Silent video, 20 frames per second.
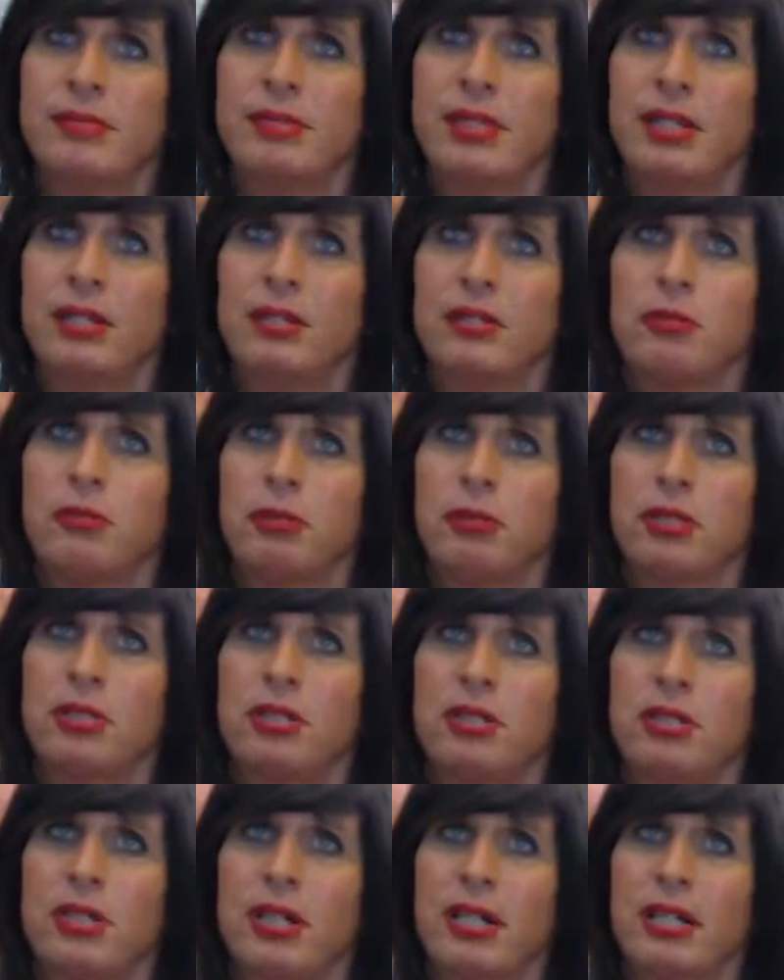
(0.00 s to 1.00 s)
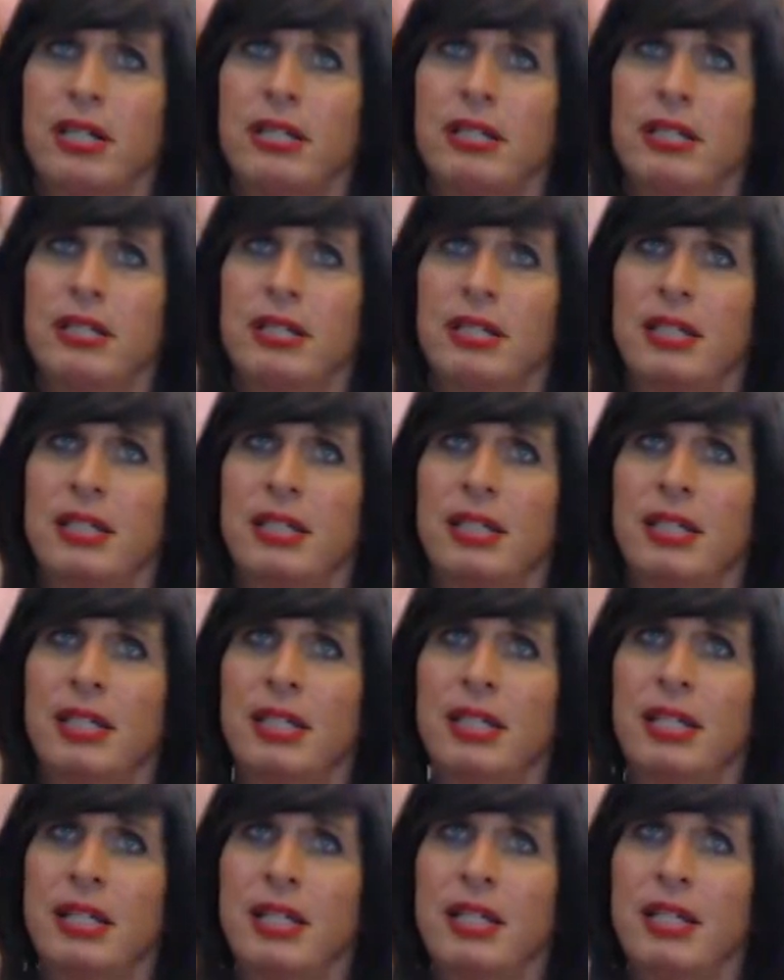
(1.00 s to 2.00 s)
There's Missy Jen.
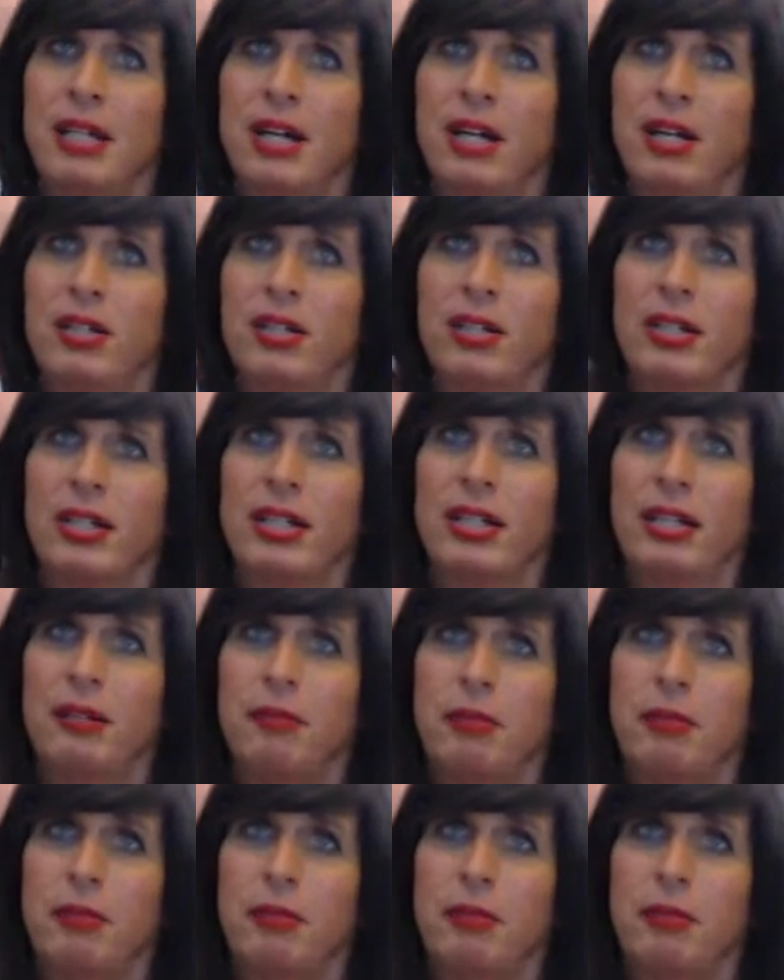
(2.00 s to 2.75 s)
Are you going to hit